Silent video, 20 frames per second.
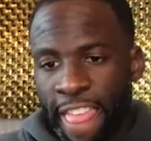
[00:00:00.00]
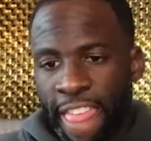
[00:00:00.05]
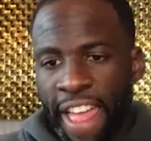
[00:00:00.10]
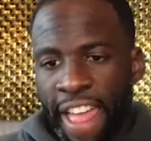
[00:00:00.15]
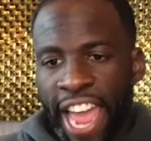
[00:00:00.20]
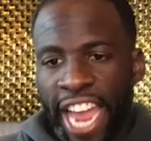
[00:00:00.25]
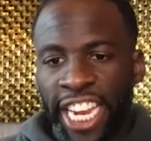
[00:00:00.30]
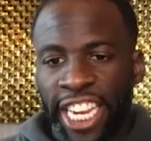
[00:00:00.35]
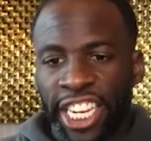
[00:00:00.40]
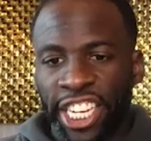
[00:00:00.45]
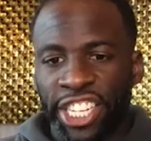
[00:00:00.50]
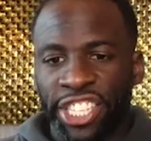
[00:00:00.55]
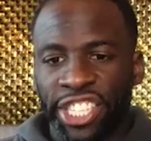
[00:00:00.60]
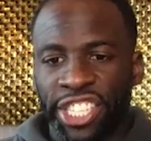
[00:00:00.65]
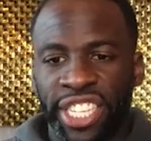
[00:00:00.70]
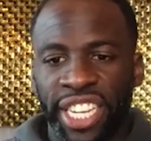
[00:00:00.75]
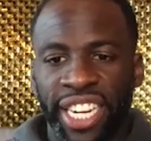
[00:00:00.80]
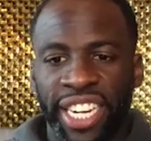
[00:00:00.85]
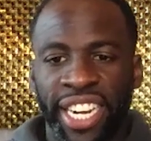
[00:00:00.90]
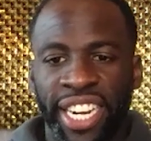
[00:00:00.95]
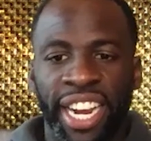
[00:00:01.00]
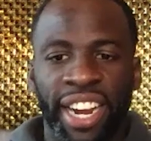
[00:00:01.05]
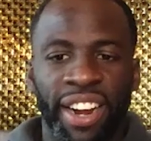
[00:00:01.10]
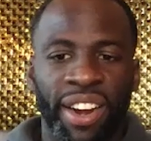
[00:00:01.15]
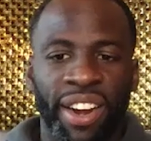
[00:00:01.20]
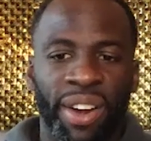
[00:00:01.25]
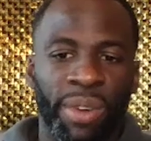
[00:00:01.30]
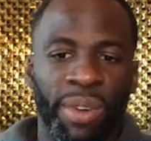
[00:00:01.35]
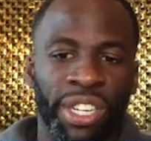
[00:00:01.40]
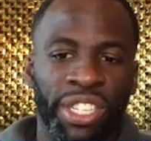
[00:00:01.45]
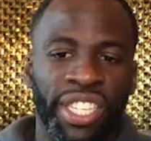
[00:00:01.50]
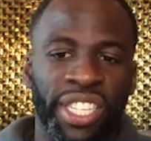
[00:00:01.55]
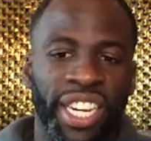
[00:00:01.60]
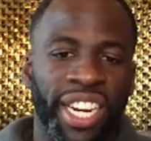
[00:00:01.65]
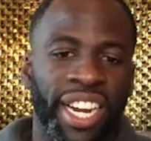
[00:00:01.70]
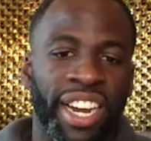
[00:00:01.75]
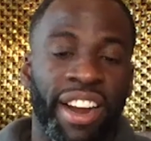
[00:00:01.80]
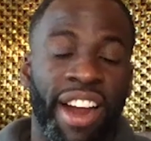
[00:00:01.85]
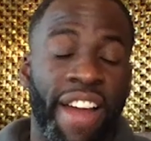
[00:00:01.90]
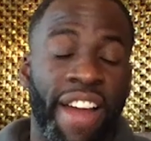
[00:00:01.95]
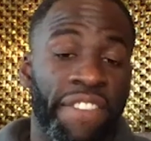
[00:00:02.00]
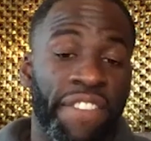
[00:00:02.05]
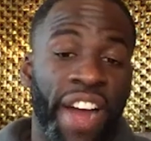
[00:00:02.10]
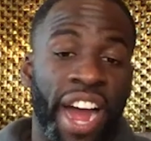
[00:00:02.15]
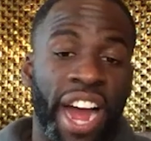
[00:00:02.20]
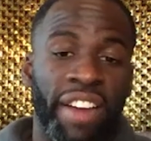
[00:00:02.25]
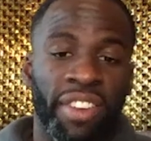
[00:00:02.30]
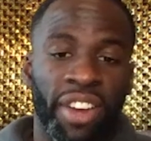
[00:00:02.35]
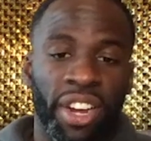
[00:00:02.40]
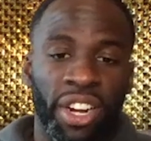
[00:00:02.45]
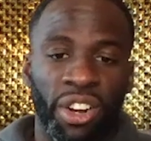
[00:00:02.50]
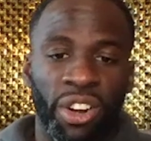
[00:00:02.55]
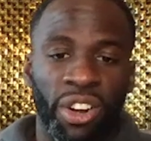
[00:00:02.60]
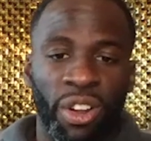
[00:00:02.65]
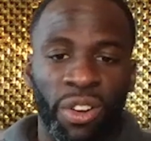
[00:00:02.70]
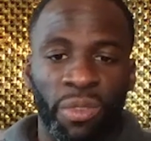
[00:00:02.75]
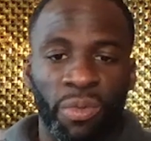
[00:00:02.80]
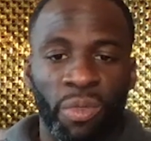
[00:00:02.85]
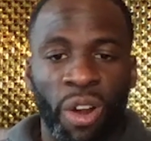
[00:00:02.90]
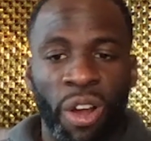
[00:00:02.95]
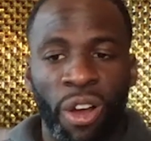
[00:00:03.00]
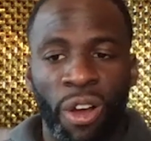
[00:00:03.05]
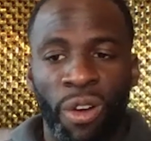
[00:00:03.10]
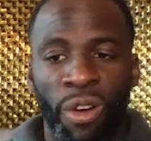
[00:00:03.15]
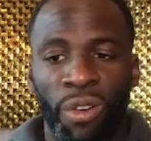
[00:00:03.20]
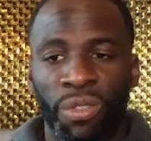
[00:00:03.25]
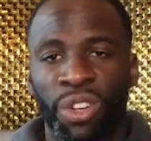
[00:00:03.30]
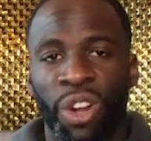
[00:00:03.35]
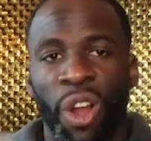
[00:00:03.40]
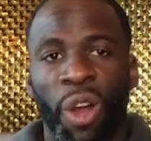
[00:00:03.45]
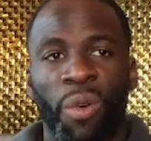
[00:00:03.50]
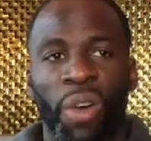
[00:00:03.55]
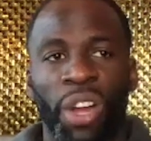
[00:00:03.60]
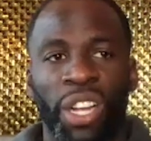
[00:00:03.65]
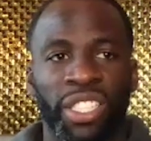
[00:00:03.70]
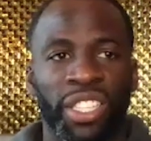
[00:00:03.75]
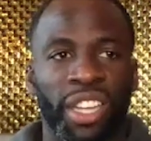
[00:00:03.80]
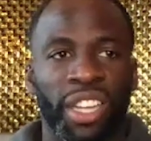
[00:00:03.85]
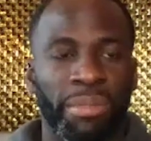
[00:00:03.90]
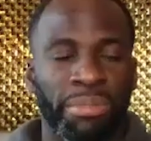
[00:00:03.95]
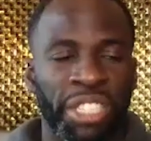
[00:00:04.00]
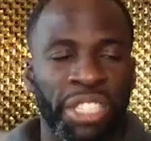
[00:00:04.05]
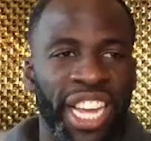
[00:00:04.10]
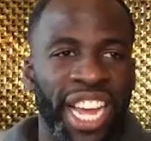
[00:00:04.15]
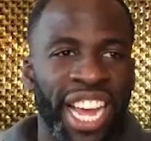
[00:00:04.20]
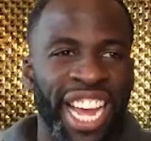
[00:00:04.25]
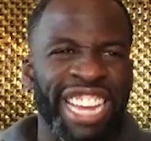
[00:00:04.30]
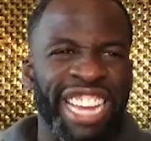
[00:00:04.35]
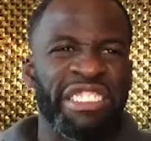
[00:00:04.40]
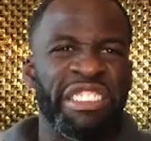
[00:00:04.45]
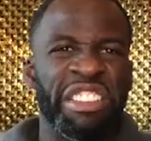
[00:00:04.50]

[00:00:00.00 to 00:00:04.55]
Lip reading: and you're sitting here, we're sitting here at 500 on the road, no one's upset.